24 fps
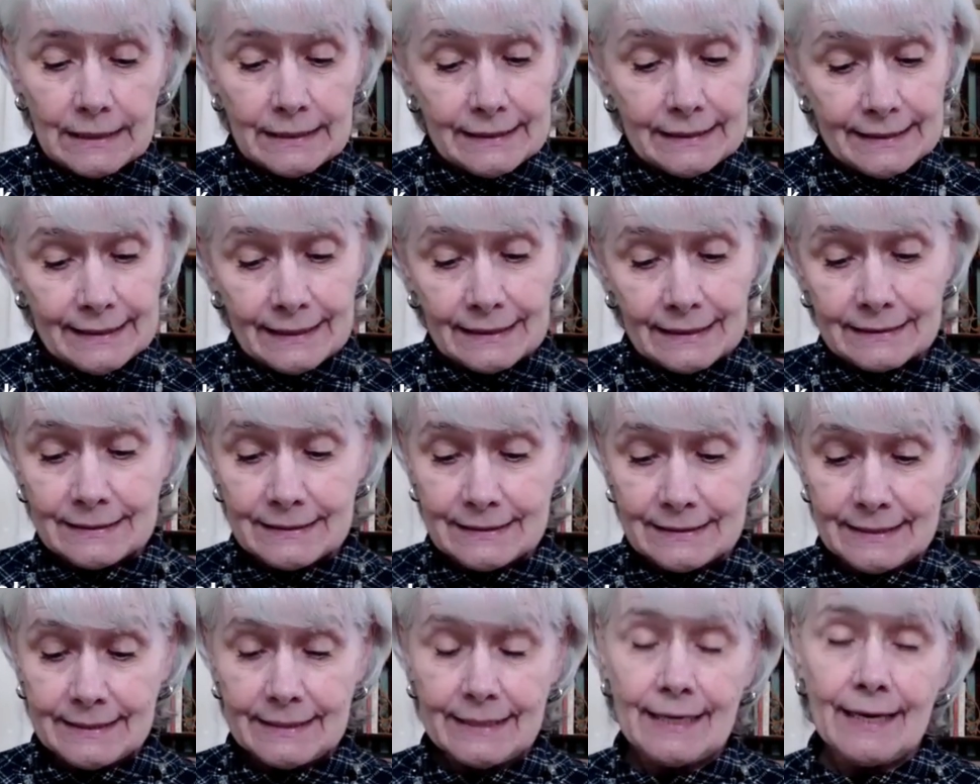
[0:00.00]

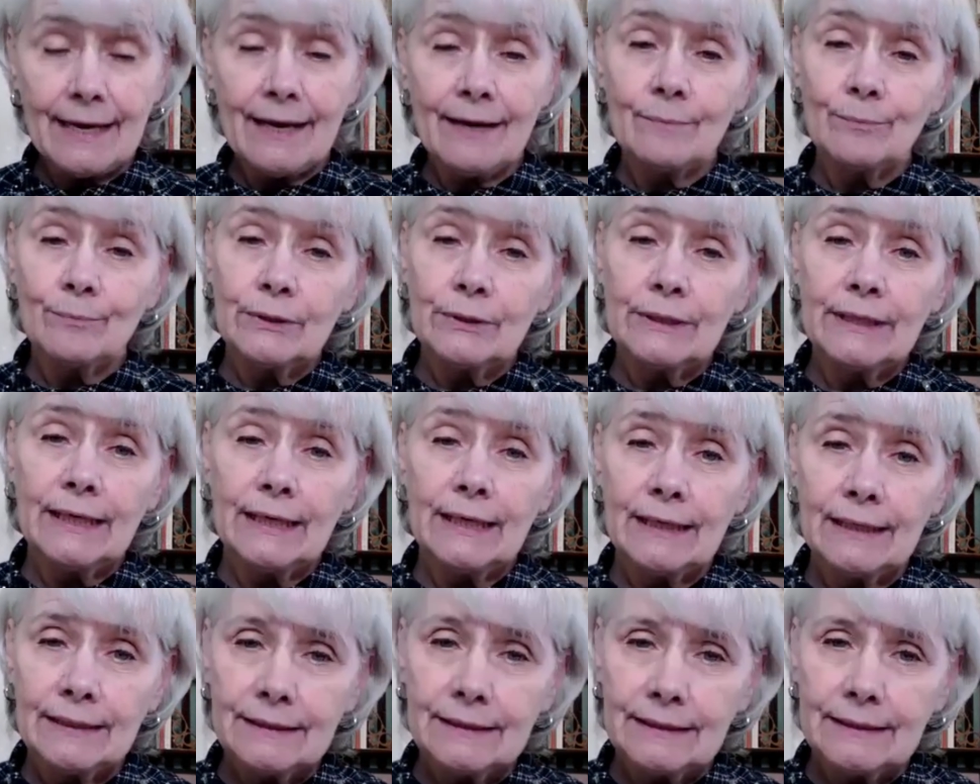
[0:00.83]
Next, the
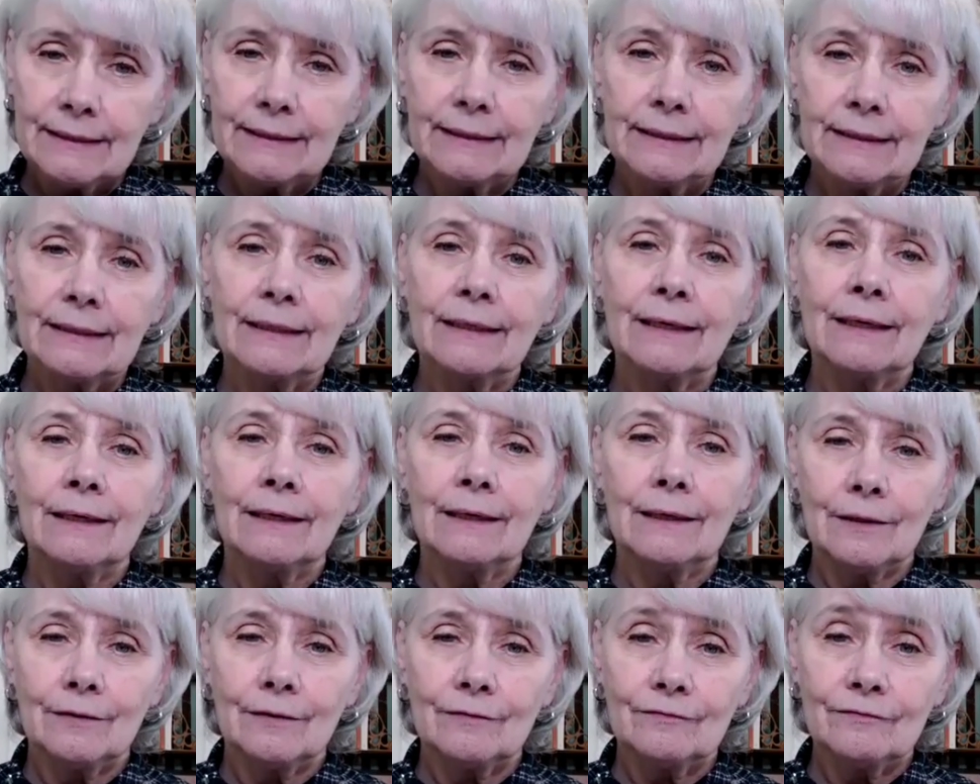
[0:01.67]
apprehending
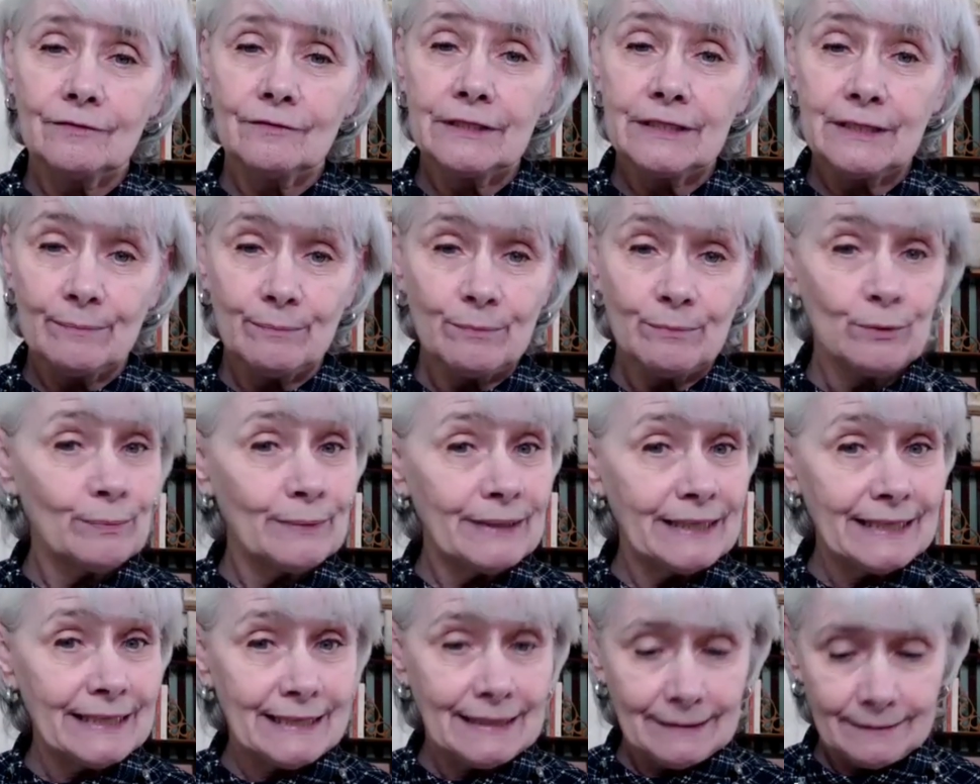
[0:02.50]
of deeper
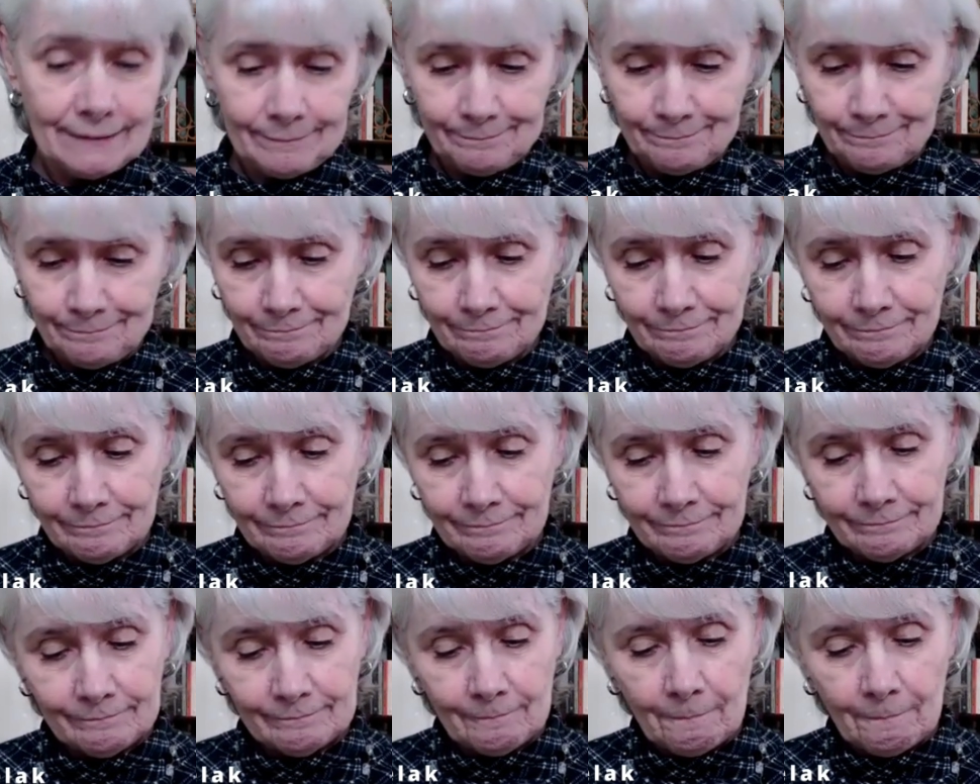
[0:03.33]
meaning.
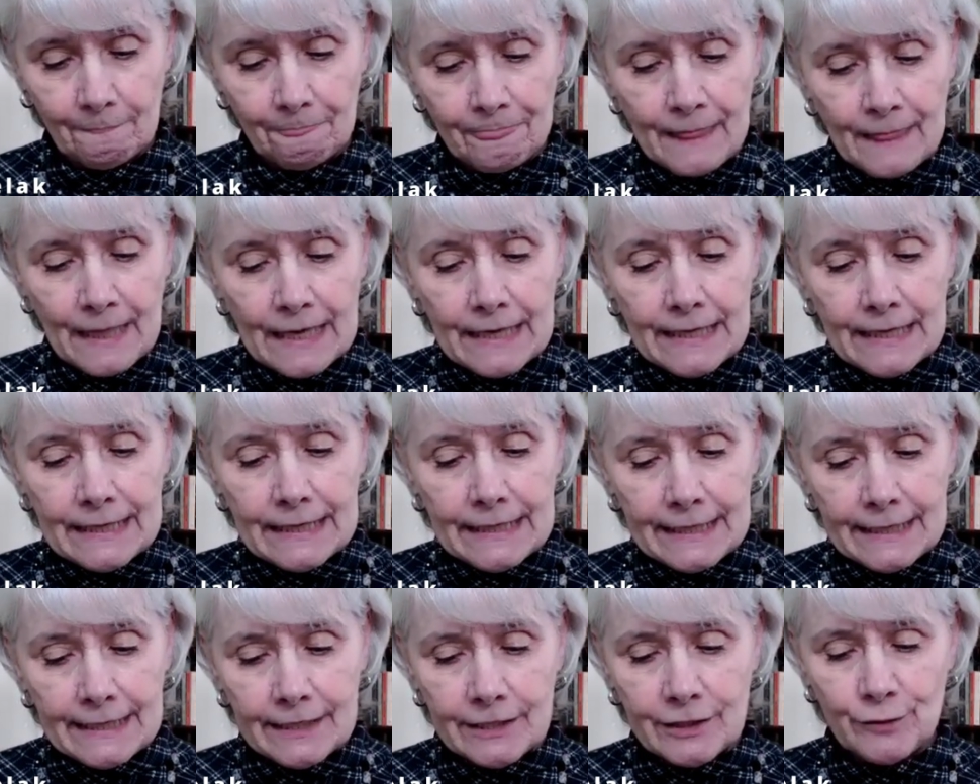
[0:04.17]

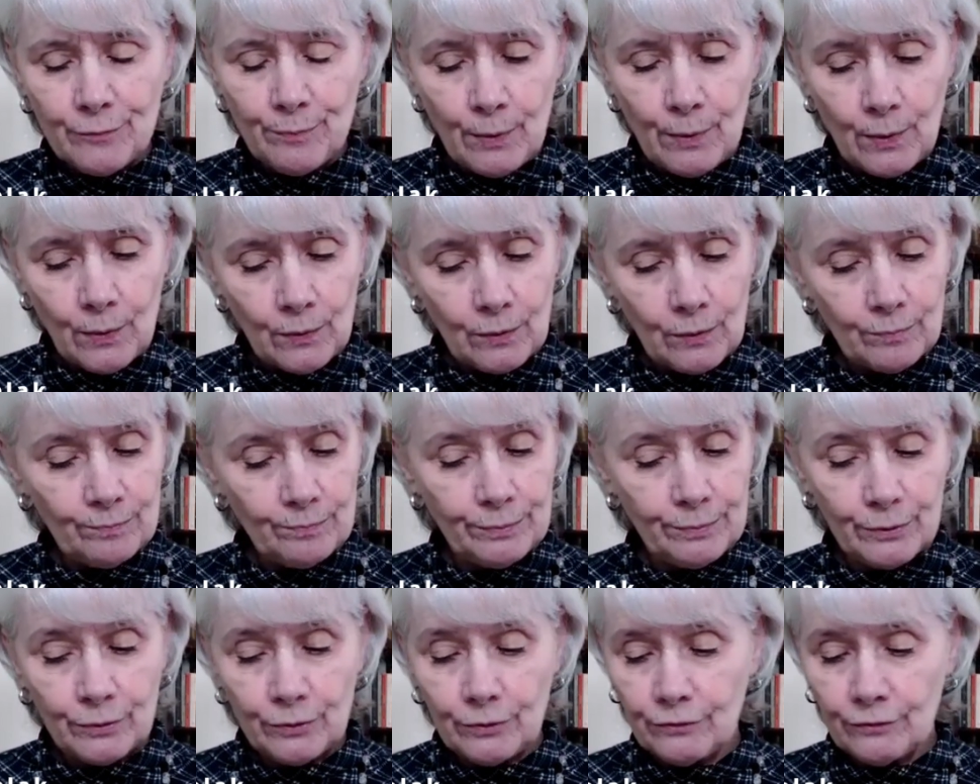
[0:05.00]
Each poem
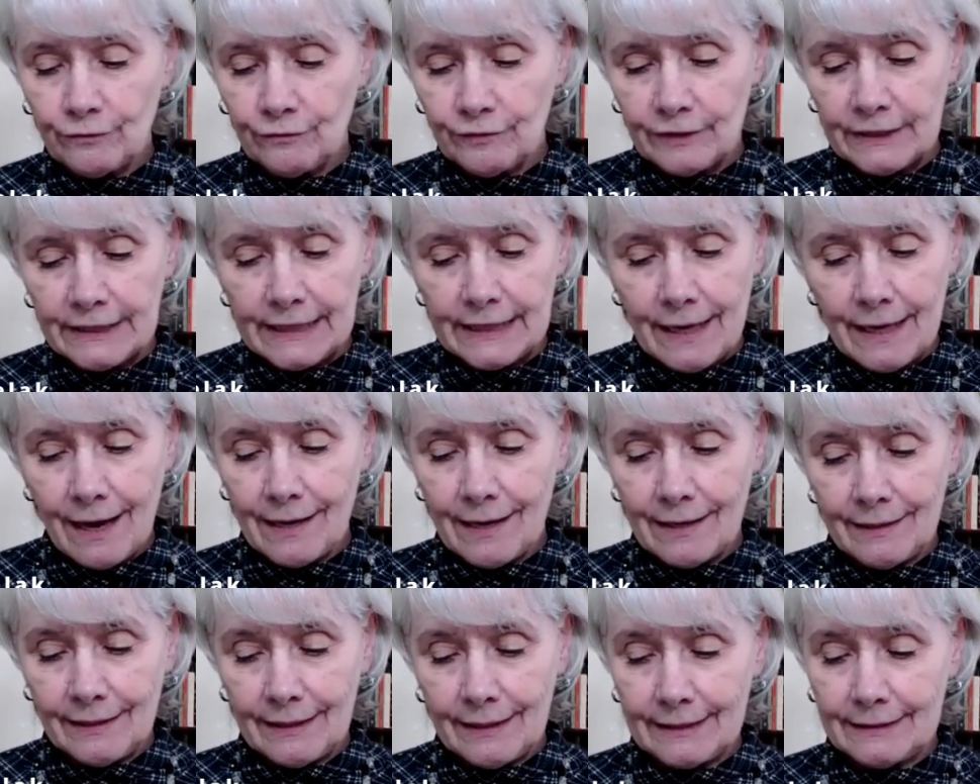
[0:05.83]
beautifully
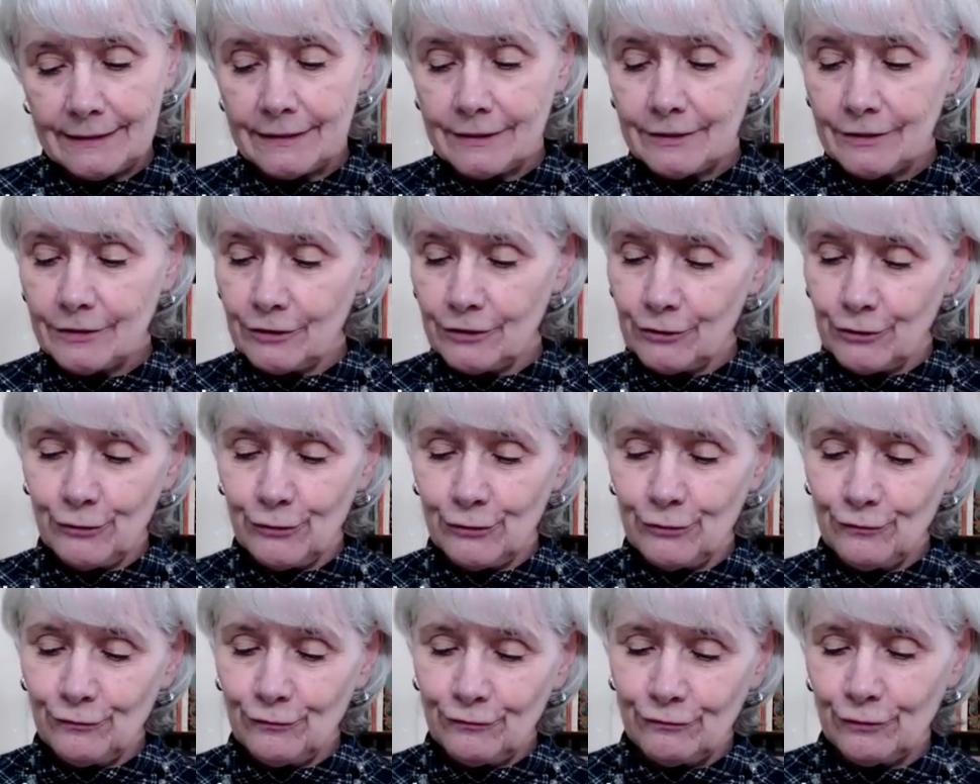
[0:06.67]
highlights the
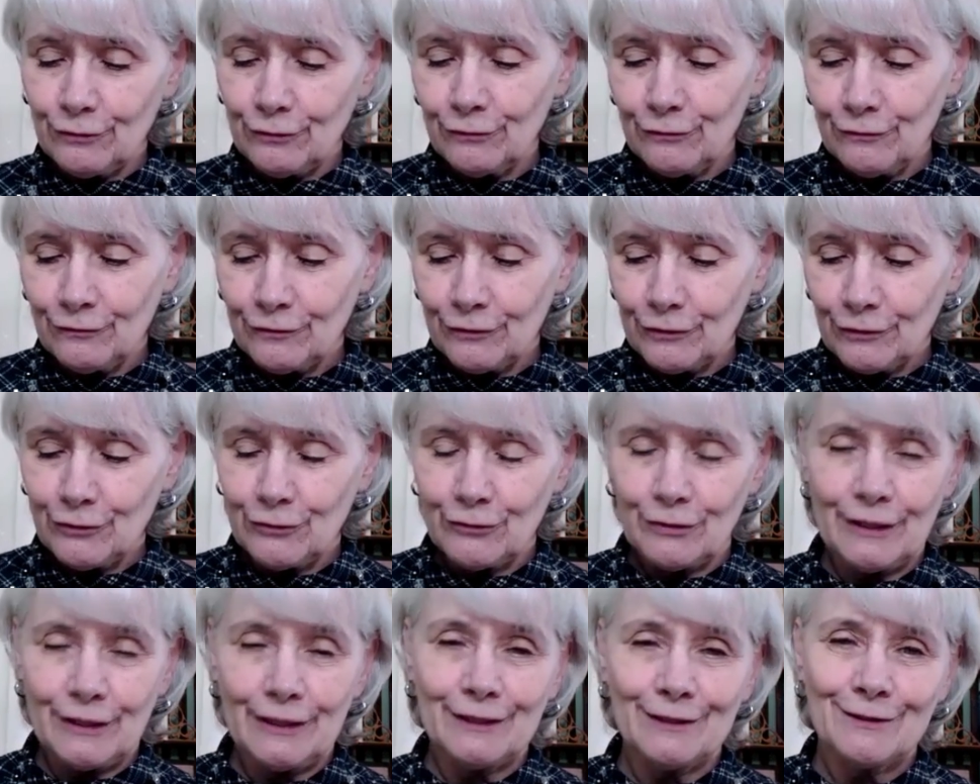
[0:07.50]
two fruitful
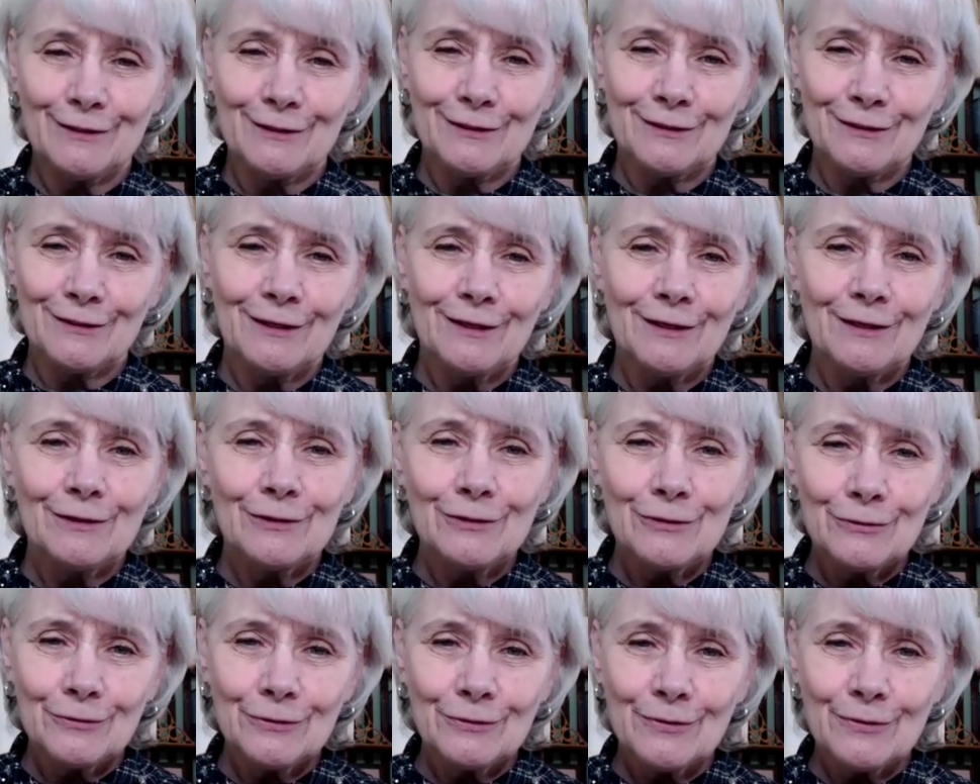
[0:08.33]
traits,
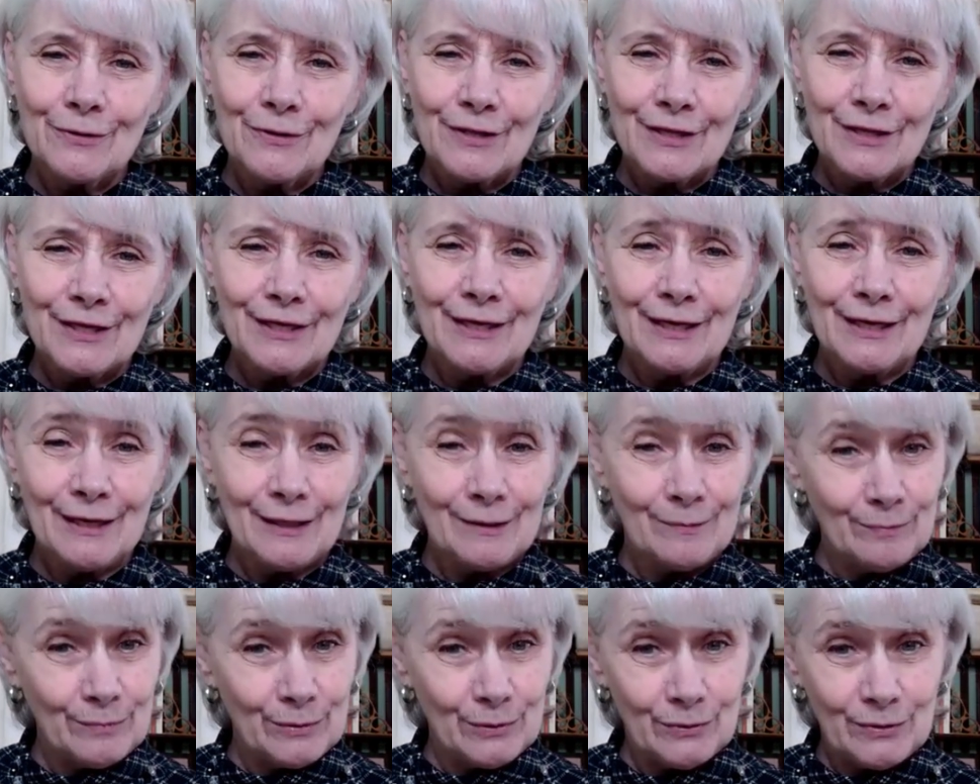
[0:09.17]
truth
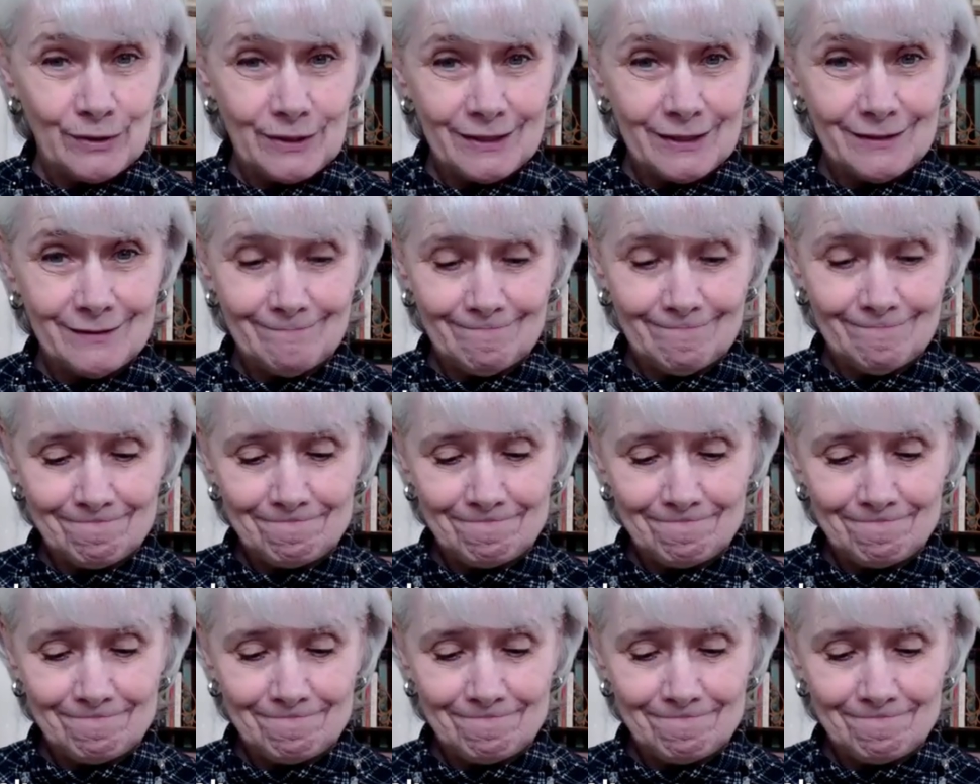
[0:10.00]
and beauty.